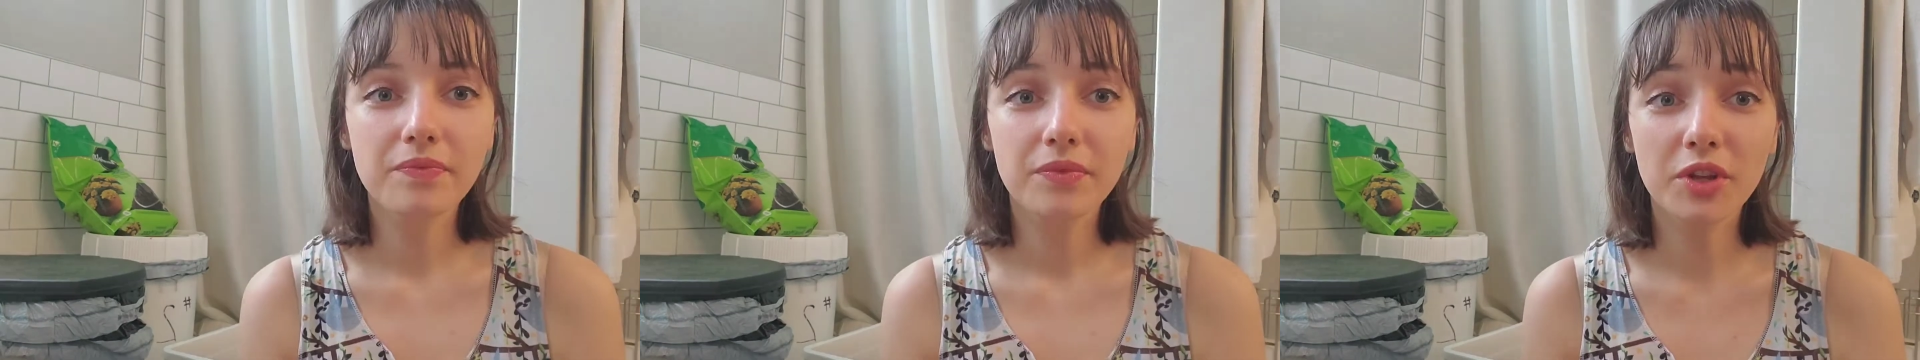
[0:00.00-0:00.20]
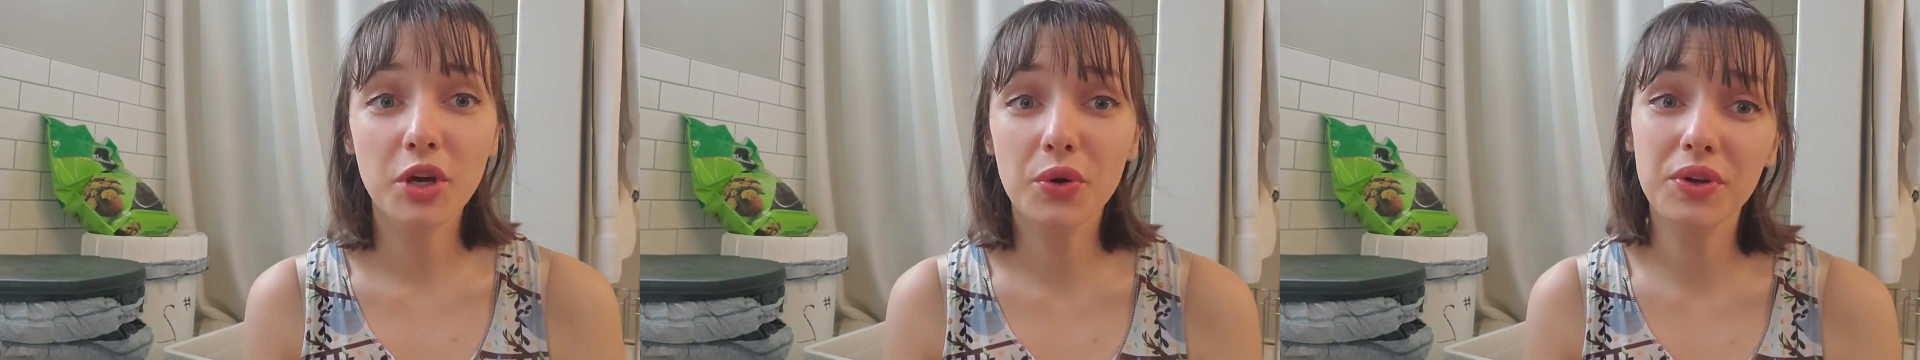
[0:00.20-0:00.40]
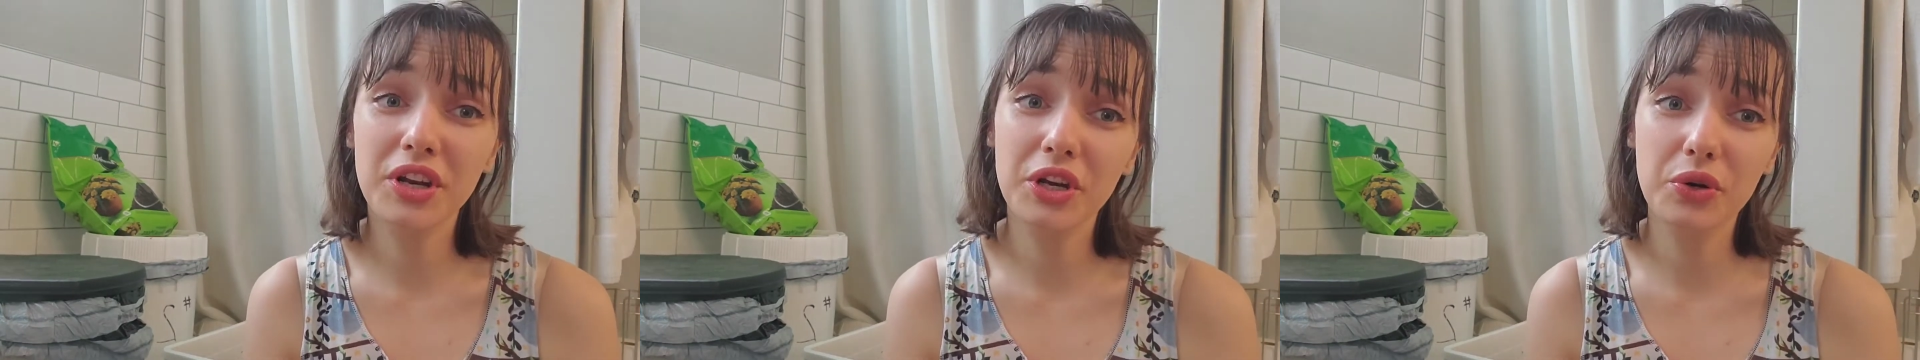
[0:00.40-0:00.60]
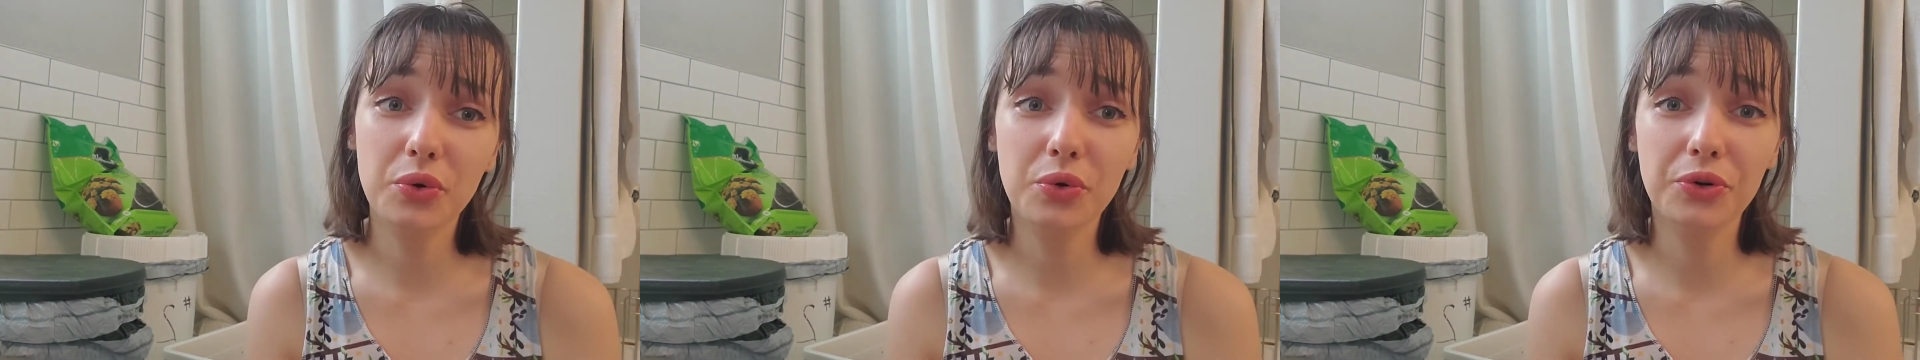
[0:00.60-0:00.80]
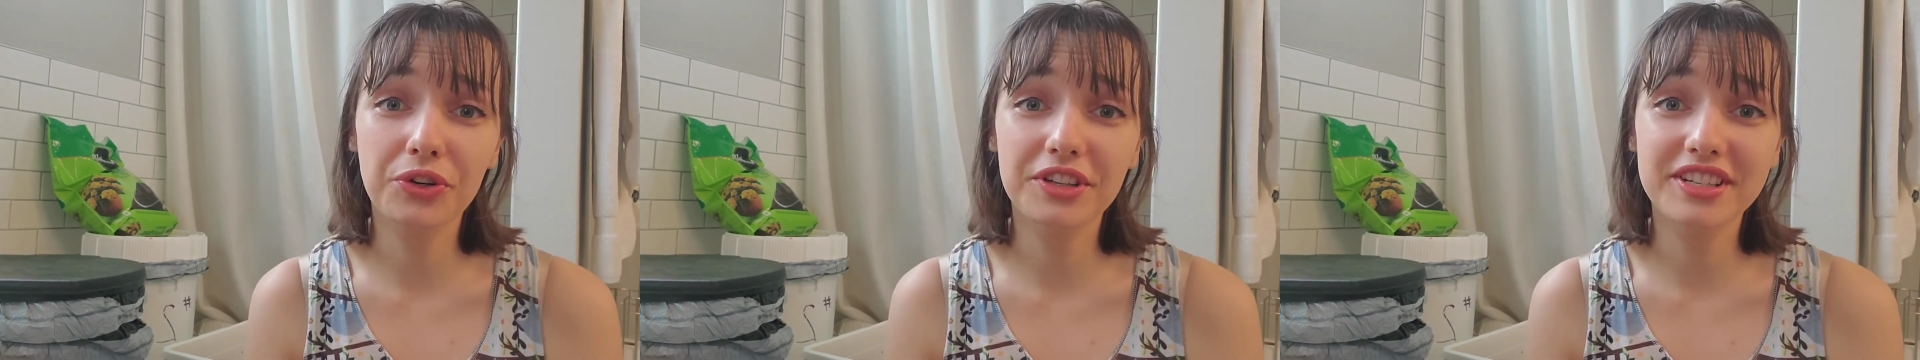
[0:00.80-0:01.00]
Coconut
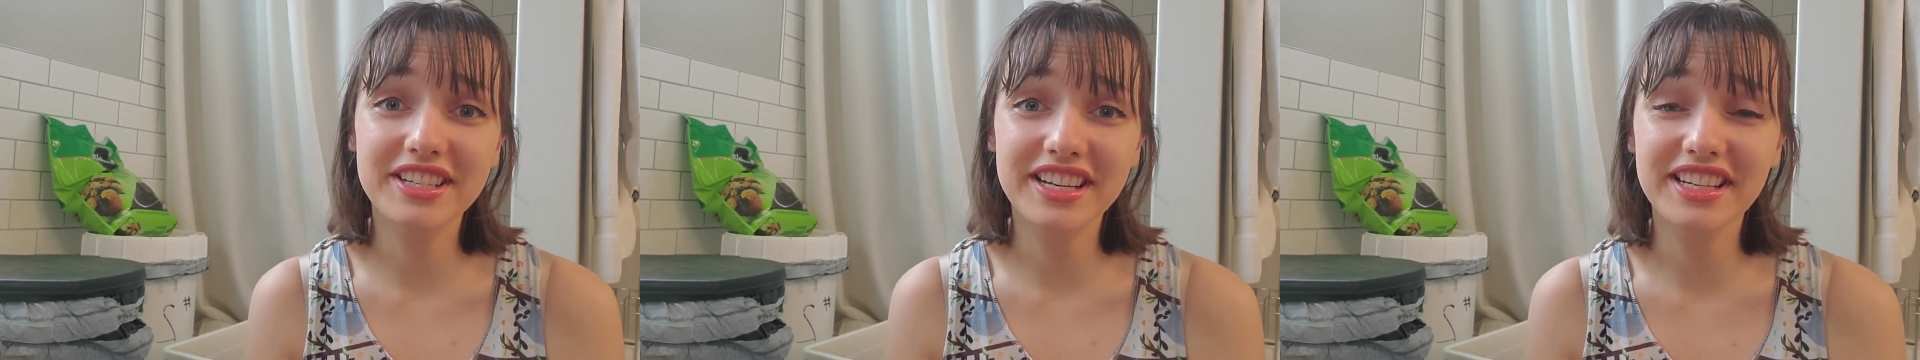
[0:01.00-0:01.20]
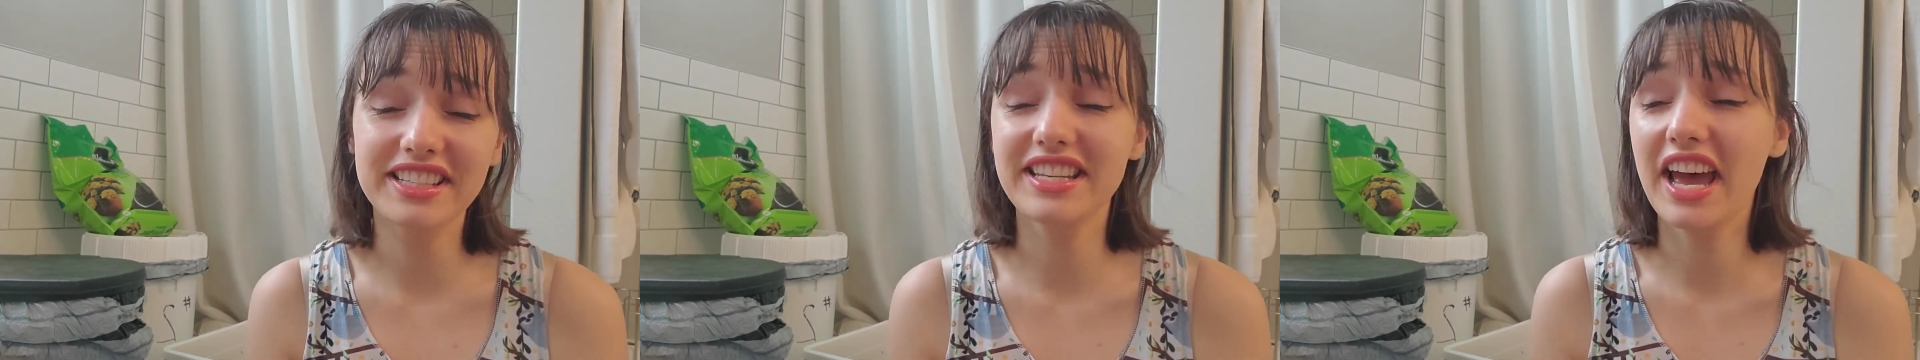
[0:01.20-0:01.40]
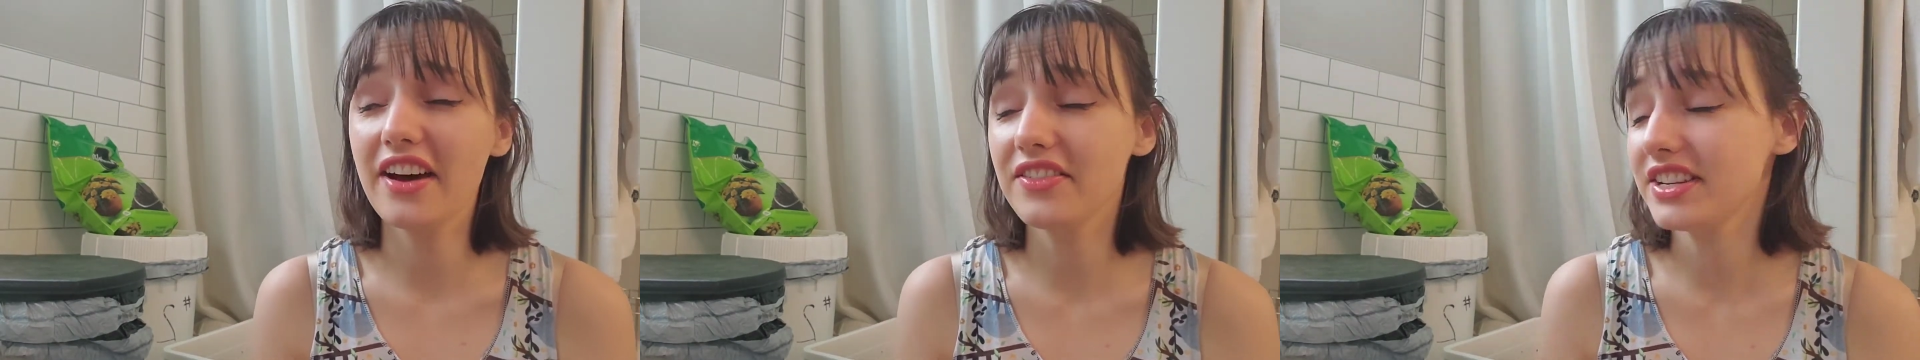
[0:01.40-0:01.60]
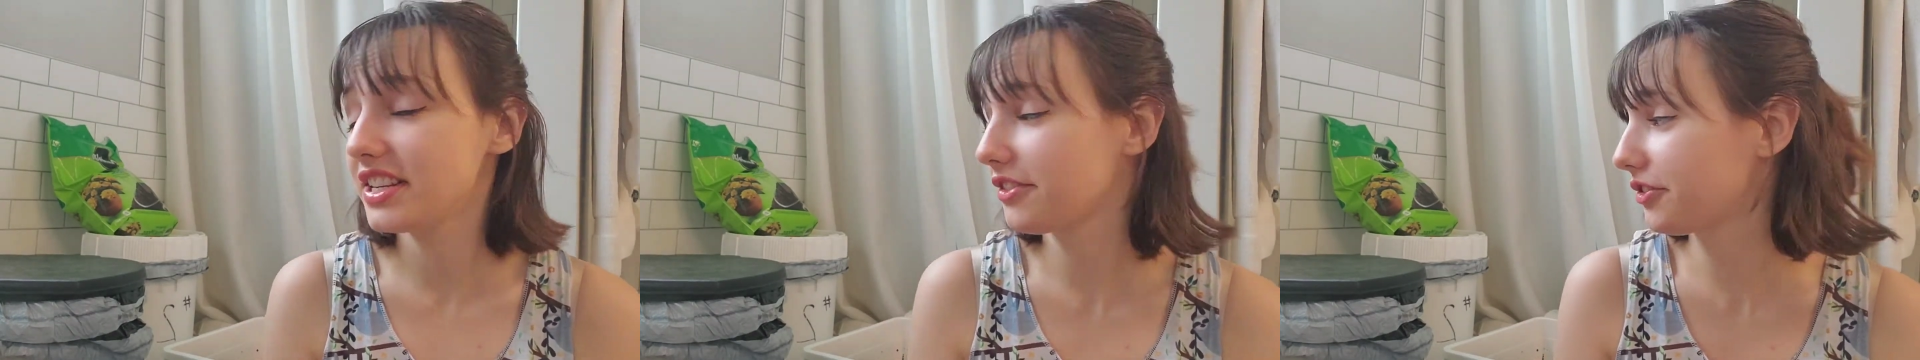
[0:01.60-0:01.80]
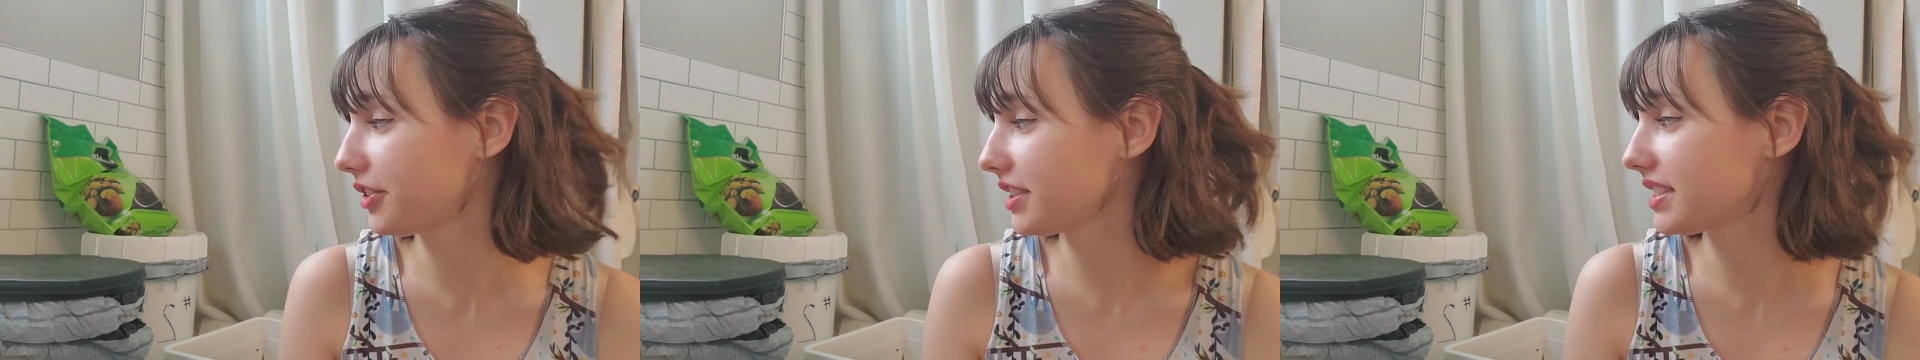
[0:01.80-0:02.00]
coir does have a
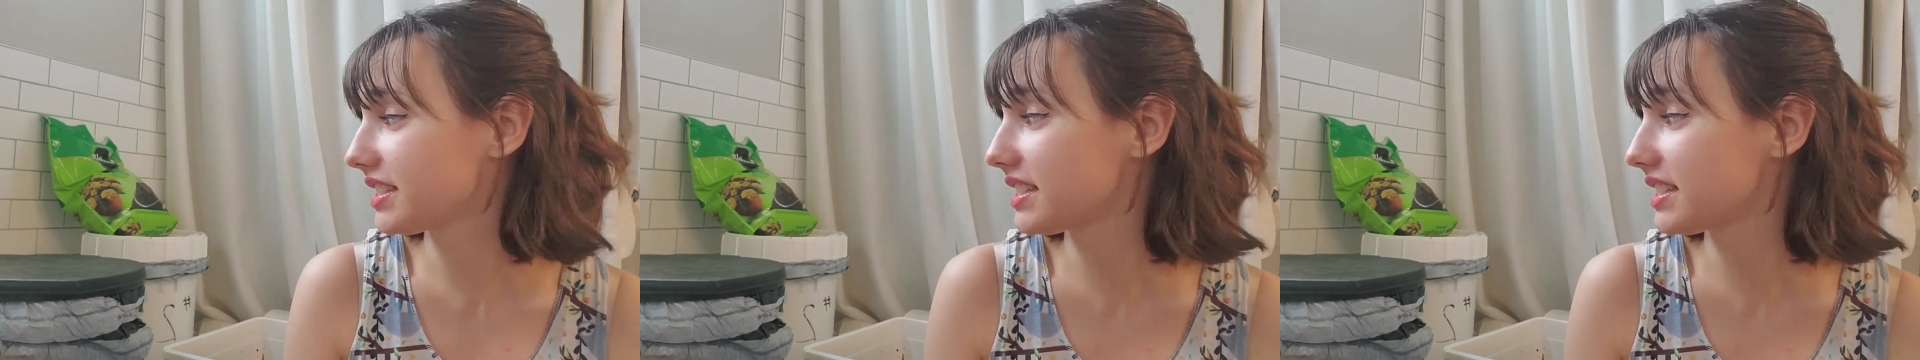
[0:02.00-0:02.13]
different